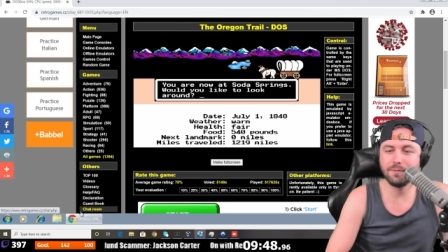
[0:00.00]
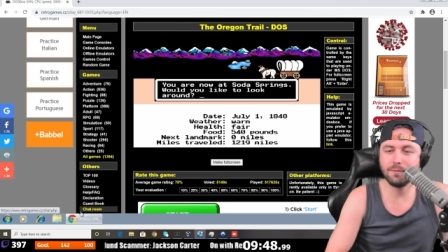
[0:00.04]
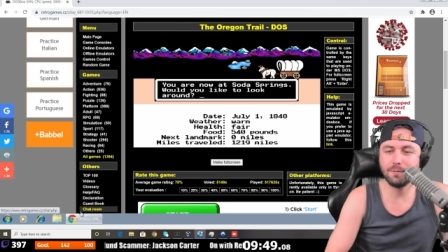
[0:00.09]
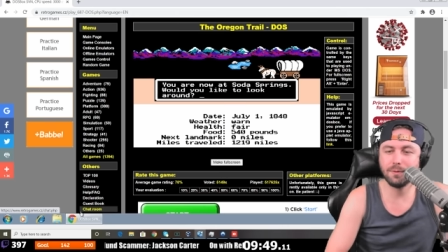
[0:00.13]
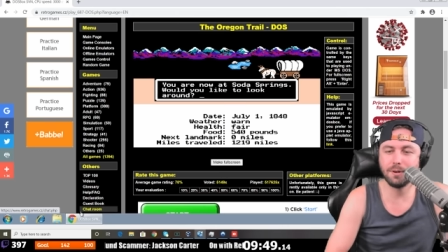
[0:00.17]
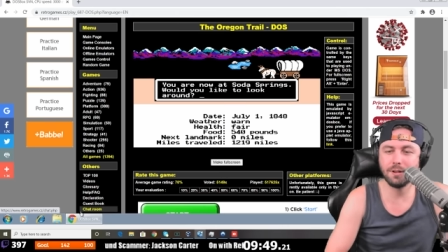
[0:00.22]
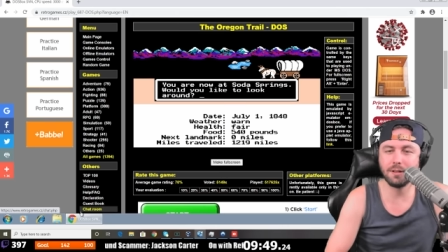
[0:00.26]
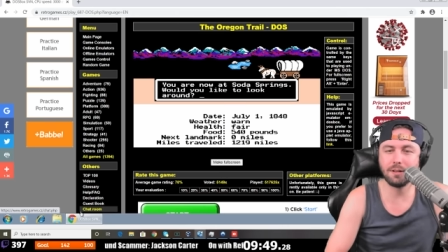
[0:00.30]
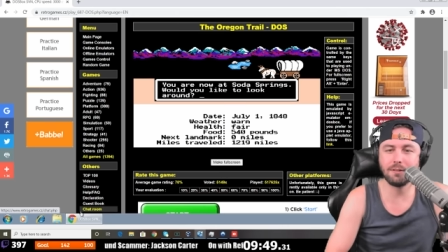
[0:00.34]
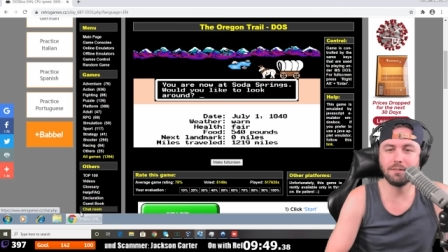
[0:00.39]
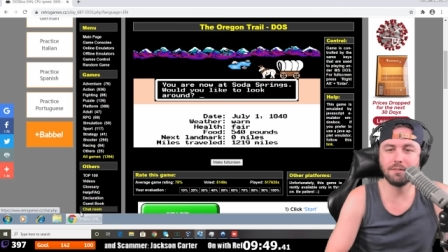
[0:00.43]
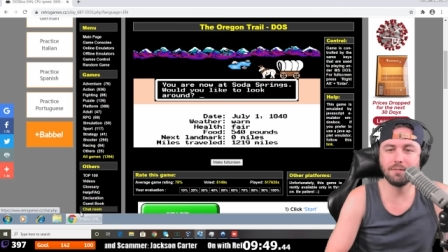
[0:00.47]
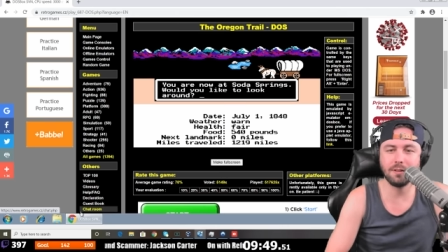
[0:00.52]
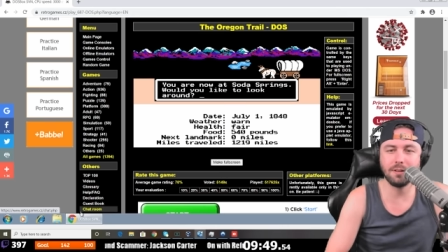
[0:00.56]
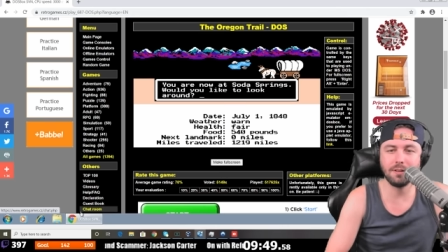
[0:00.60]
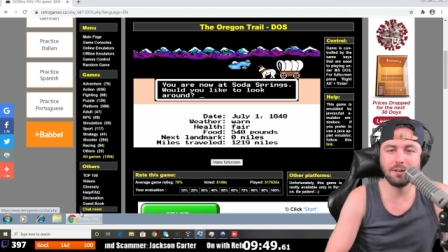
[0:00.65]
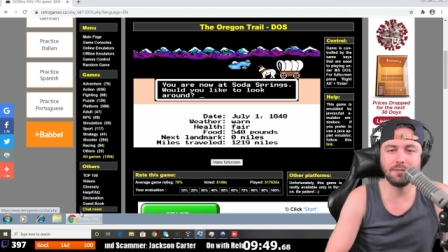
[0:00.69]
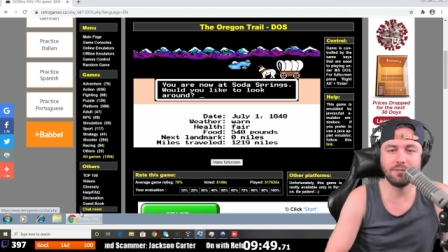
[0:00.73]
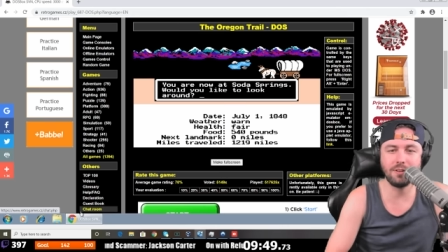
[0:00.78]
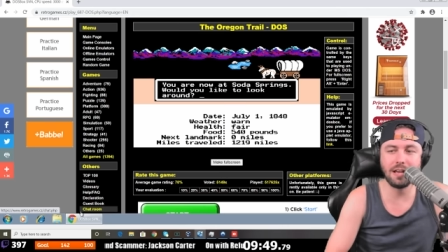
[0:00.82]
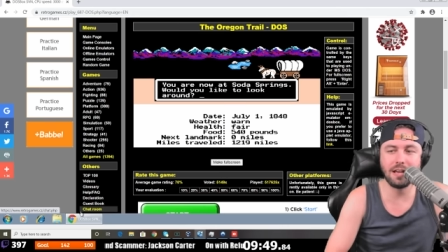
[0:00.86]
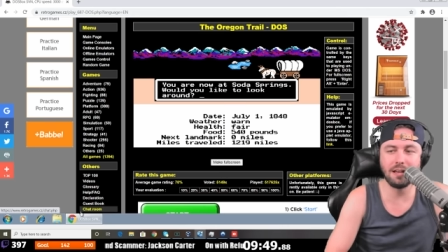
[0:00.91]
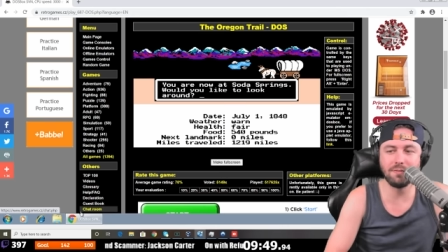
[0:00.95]
Well, uh,
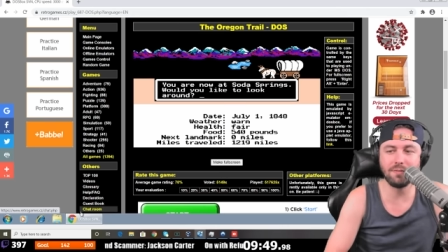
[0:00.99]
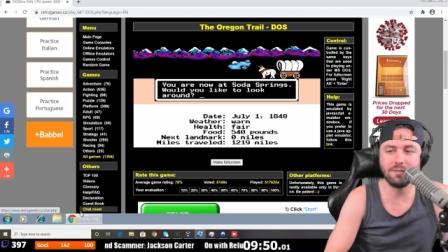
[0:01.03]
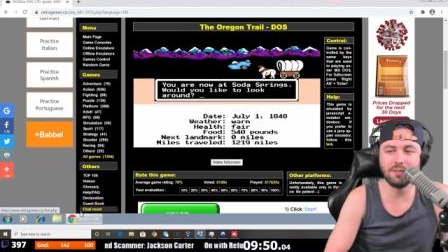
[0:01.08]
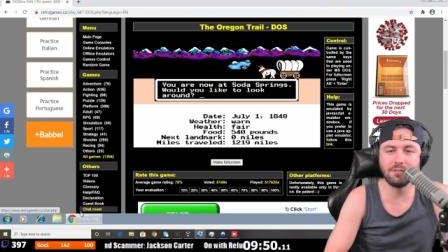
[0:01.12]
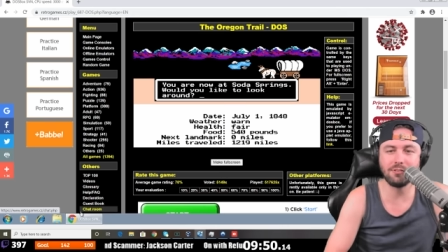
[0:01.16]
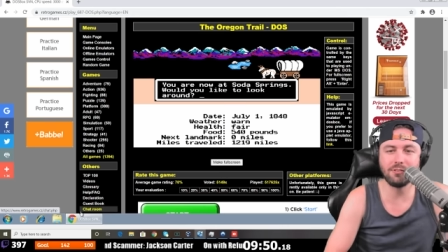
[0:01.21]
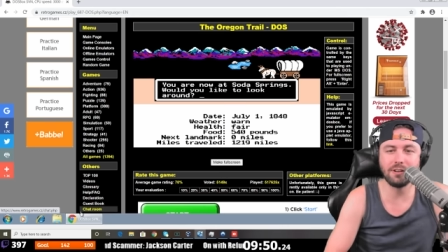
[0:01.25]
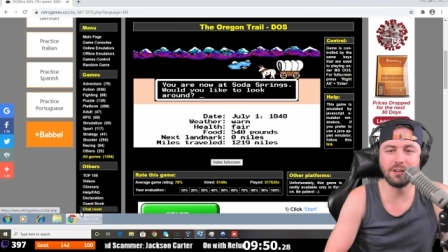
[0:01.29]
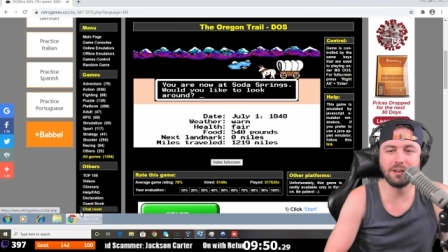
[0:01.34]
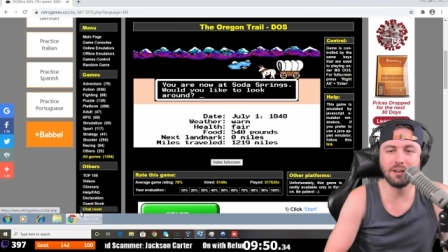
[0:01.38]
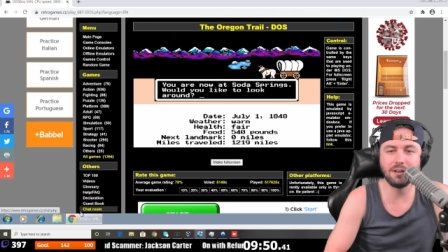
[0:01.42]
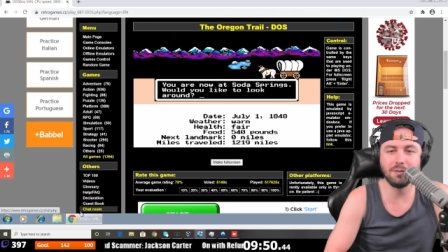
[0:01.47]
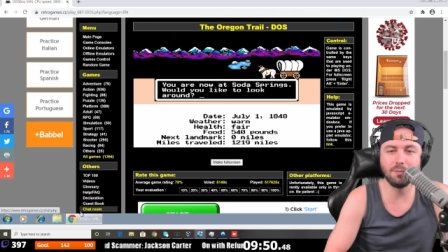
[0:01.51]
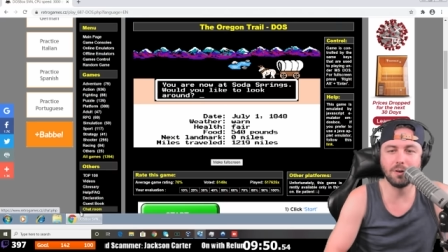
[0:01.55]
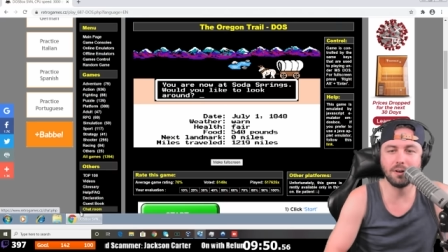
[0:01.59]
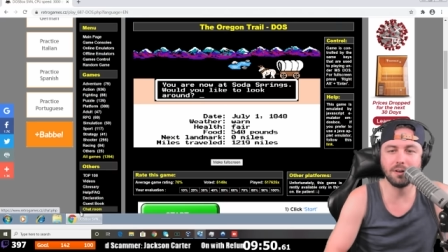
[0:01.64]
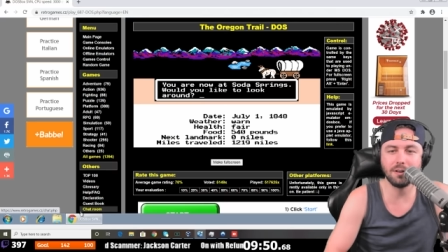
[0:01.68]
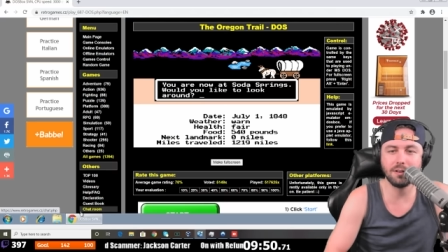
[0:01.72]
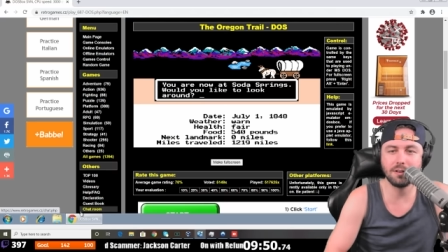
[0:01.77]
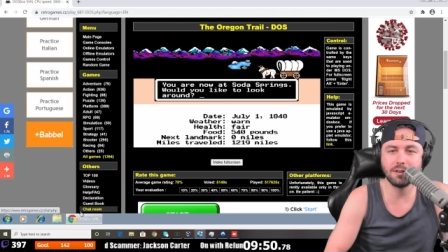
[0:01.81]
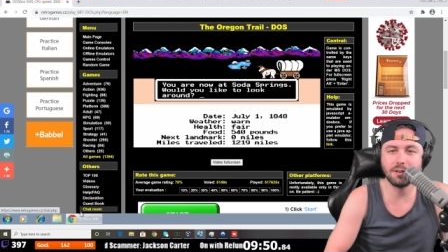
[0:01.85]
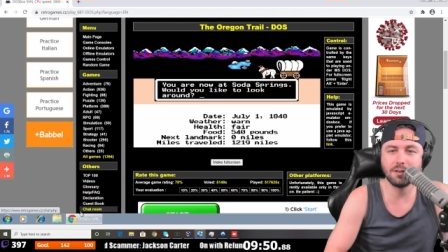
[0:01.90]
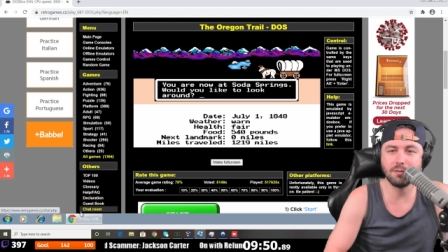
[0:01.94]
David said he
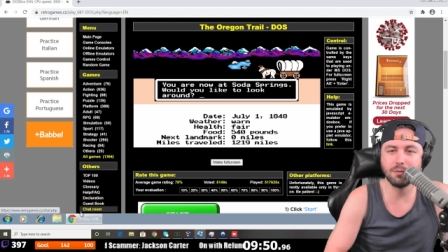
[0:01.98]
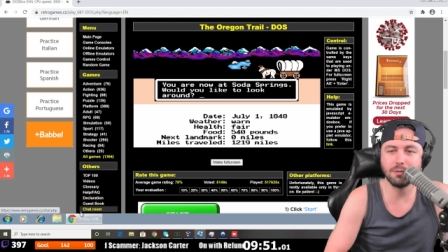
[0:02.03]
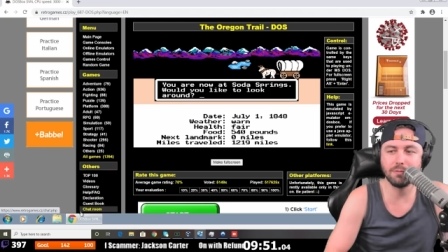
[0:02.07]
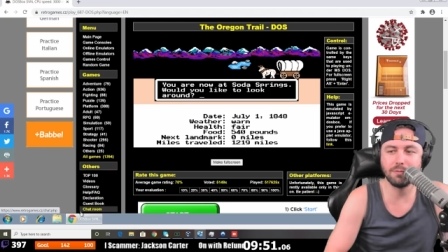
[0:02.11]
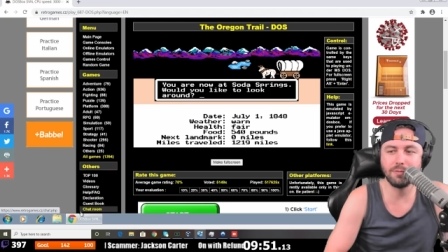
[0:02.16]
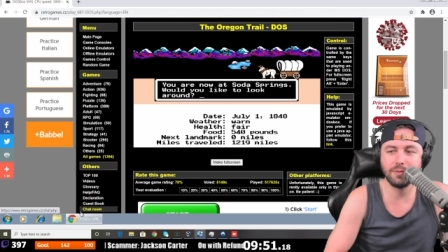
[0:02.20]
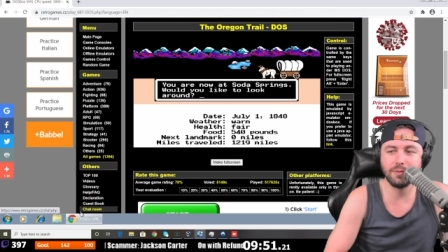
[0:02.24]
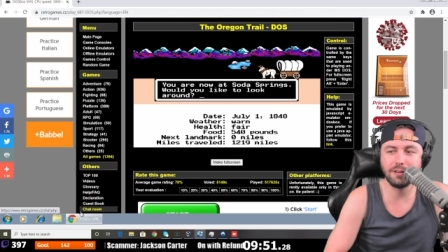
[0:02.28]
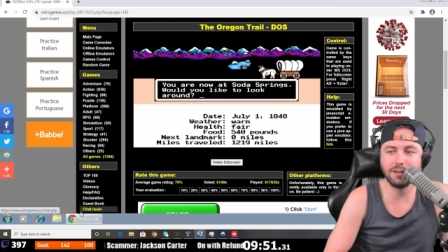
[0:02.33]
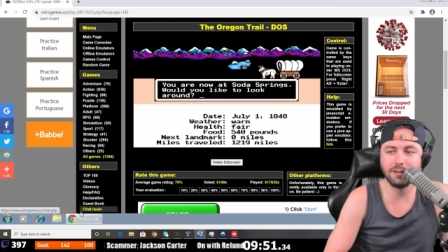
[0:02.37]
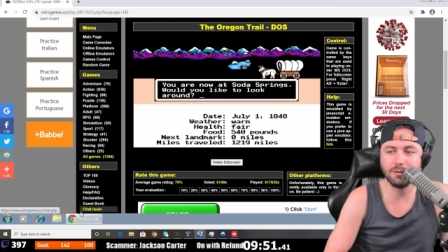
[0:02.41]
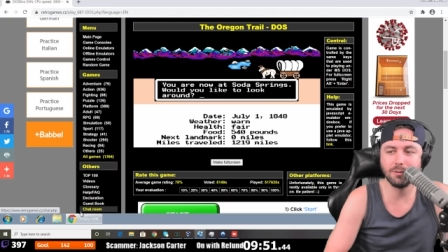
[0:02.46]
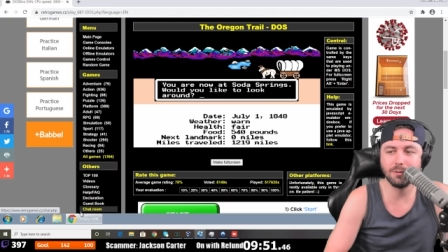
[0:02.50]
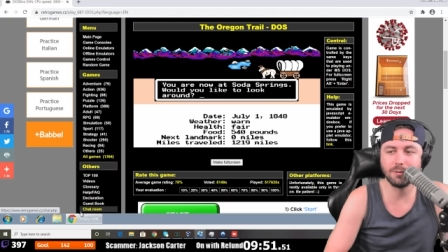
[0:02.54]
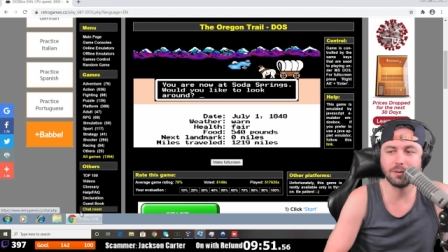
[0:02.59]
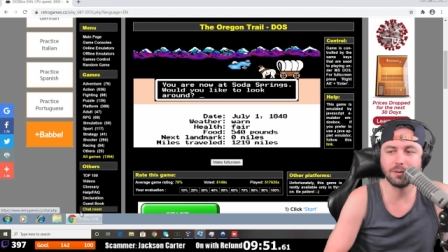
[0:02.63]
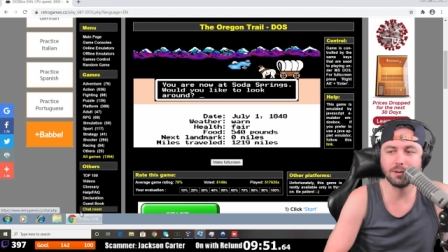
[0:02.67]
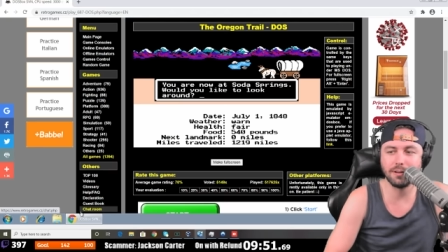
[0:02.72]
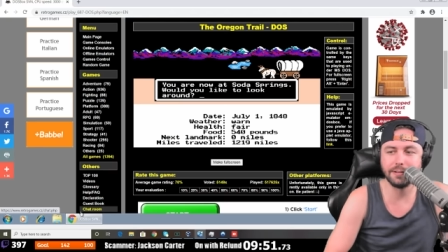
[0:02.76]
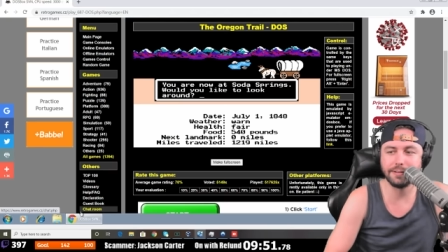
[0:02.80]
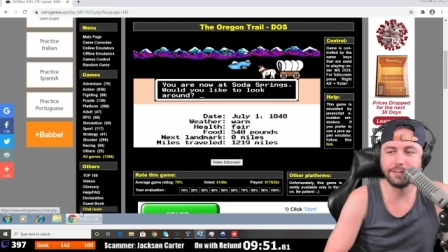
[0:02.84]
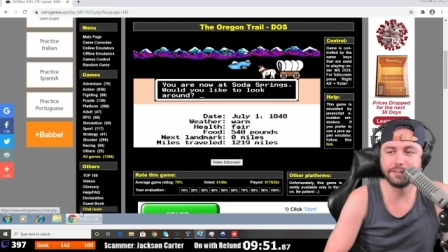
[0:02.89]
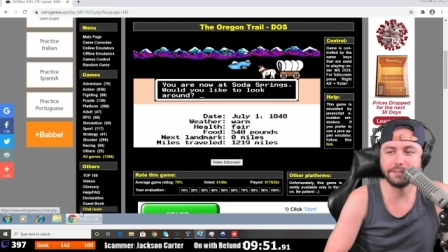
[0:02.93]
wanted to do a video
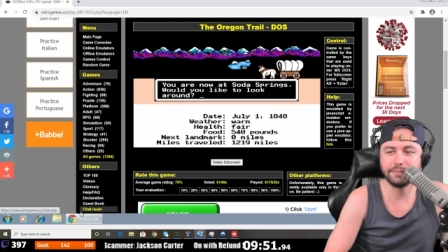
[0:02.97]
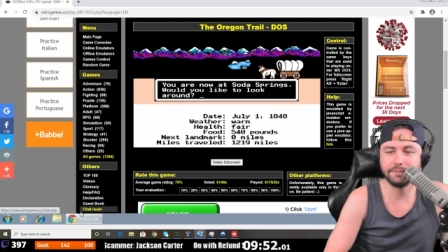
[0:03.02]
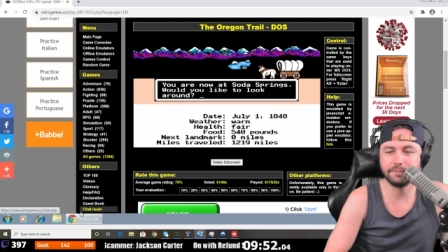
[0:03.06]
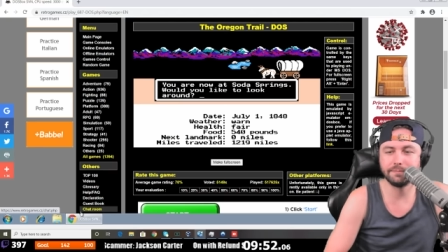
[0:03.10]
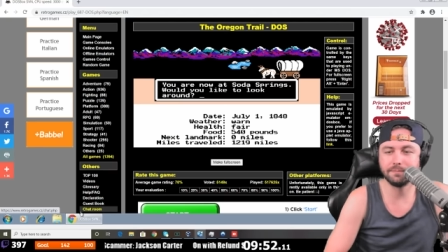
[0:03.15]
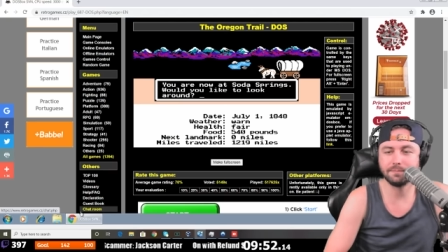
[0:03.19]
call.